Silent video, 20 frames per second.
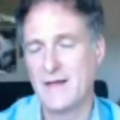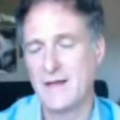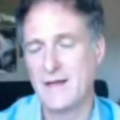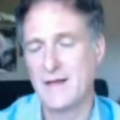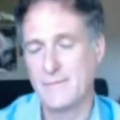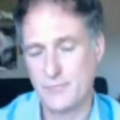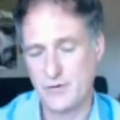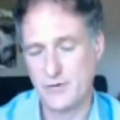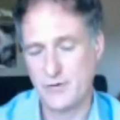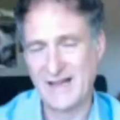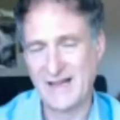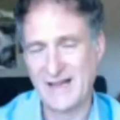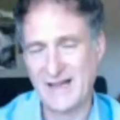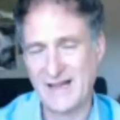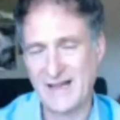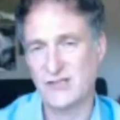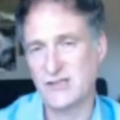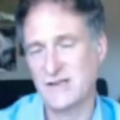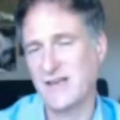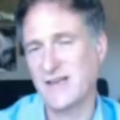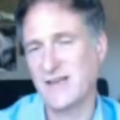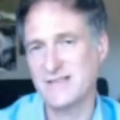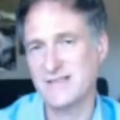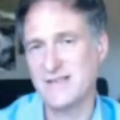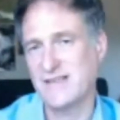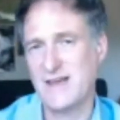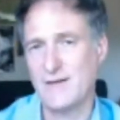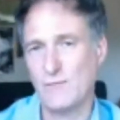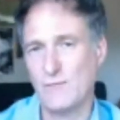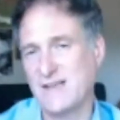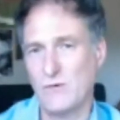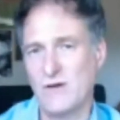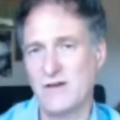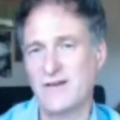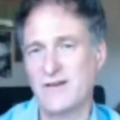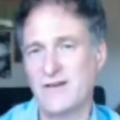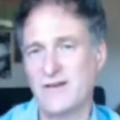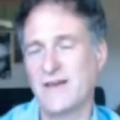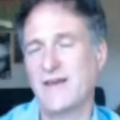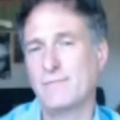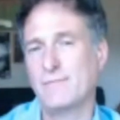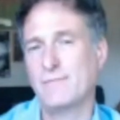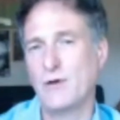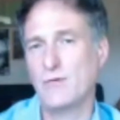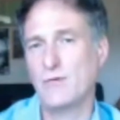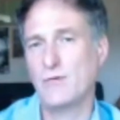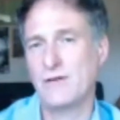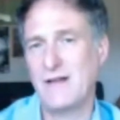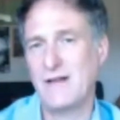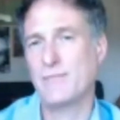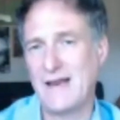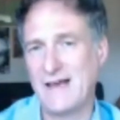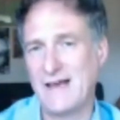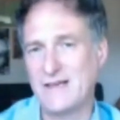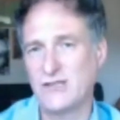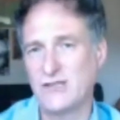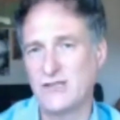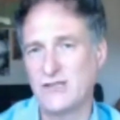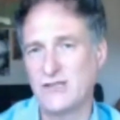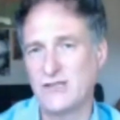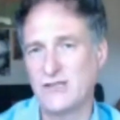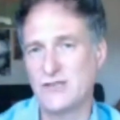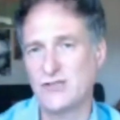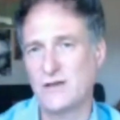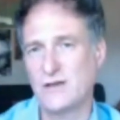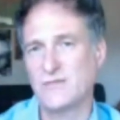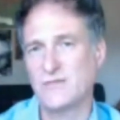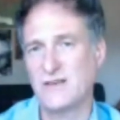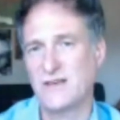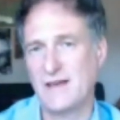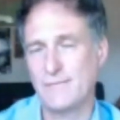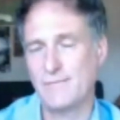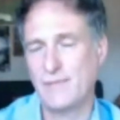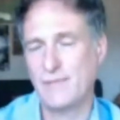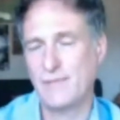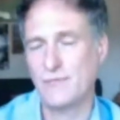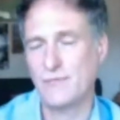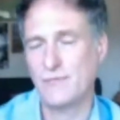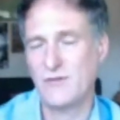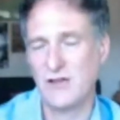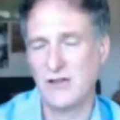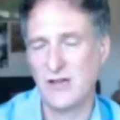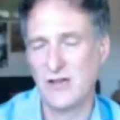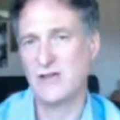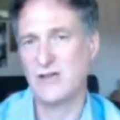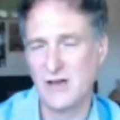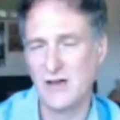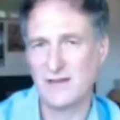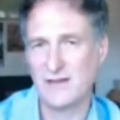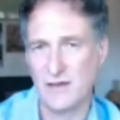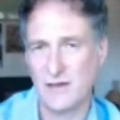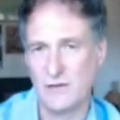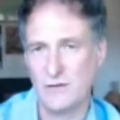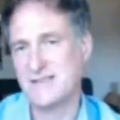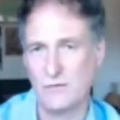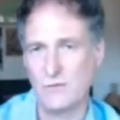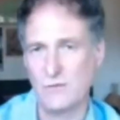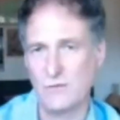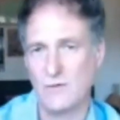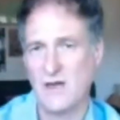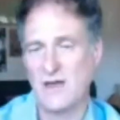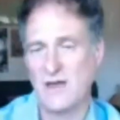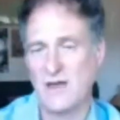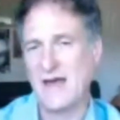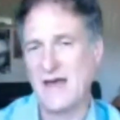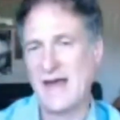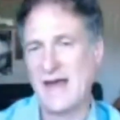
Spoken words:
But actually it's networking, building relationships and getting people to like you,